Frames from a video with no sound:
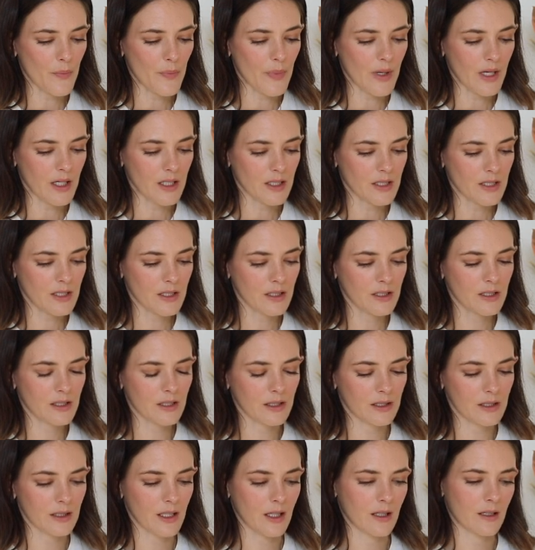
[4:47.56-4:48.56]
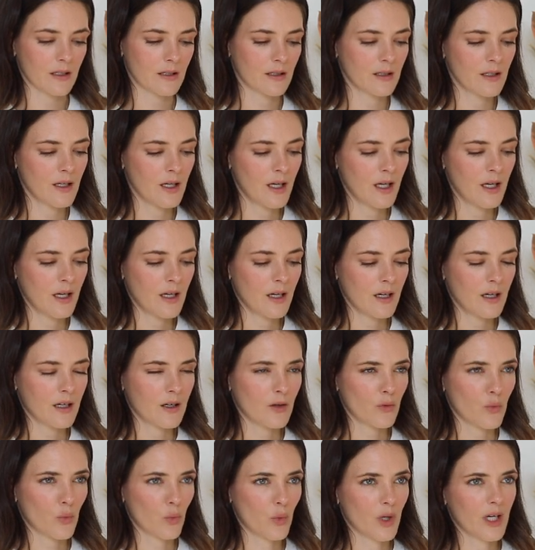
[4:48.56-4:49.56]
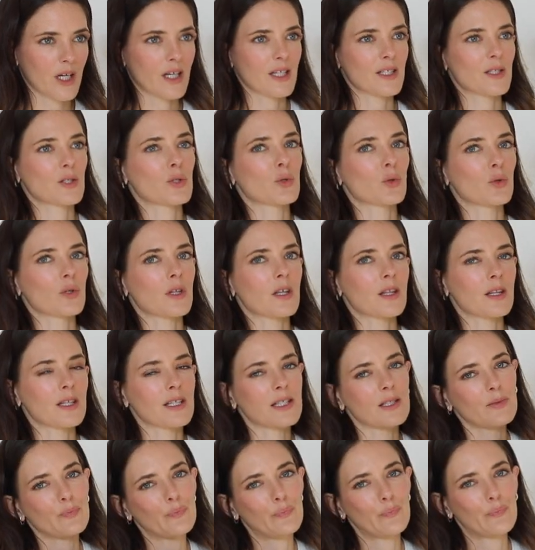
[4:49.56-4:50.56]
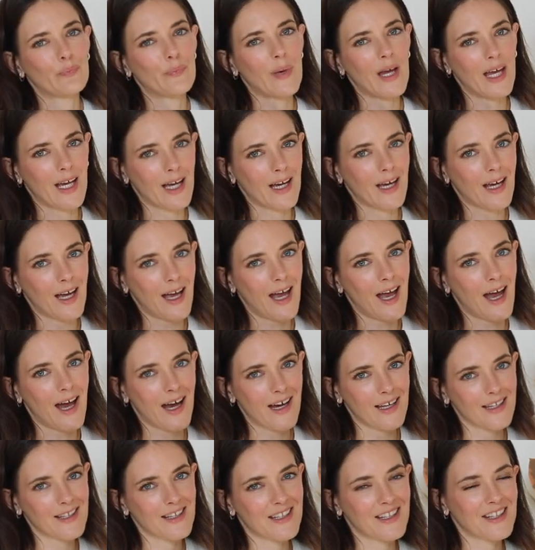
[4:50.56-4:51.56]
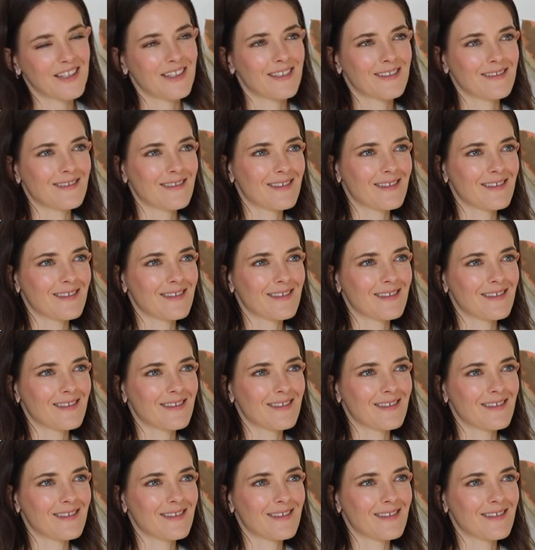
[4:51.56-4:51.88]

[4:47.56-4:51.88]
But yeah, when I saw that this pair had